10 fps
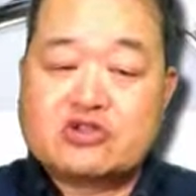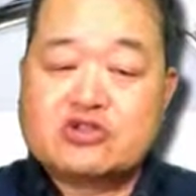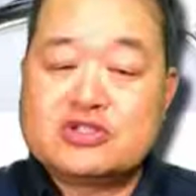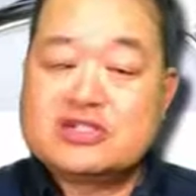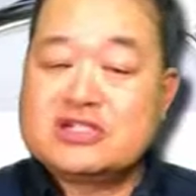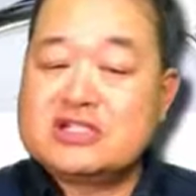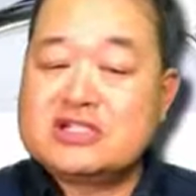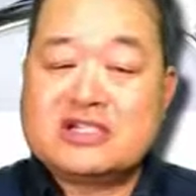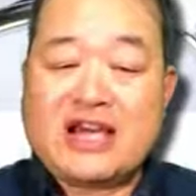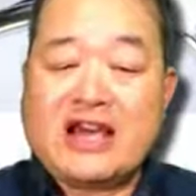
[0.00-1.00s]
who
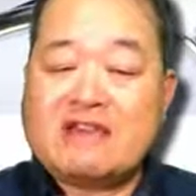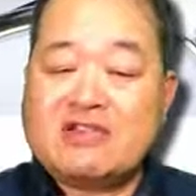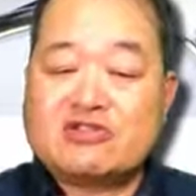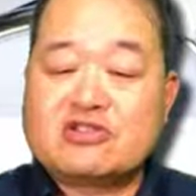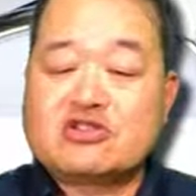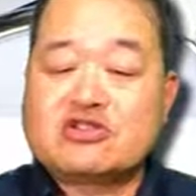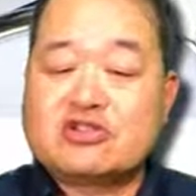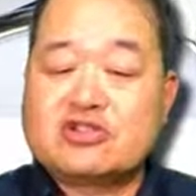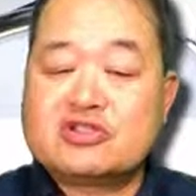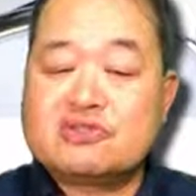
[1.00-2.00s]
didn't have health
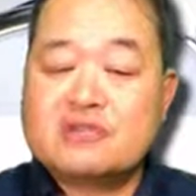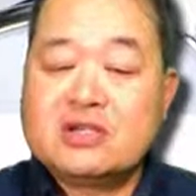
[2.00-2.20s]
insurance.